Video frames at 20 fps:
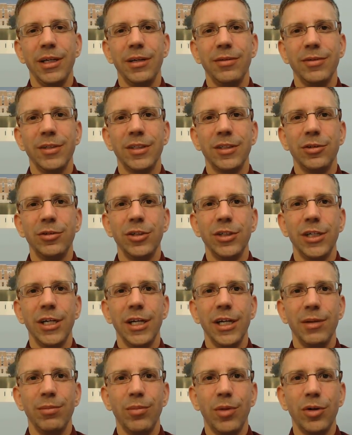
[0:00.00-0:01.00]
of
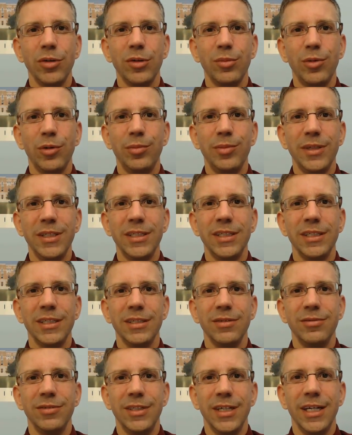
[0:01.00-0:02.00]
associating multiple pieces
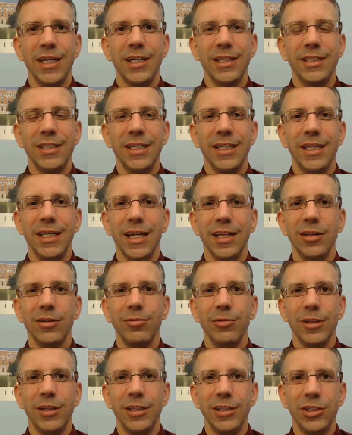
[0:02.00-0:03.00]
of data together
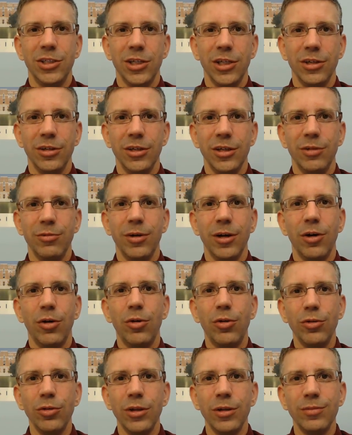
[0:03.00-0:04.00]
with each other. You want to
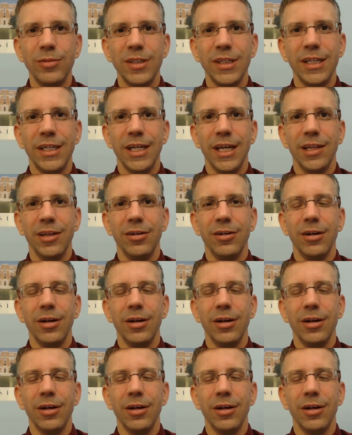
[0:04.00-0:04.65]
hold them together.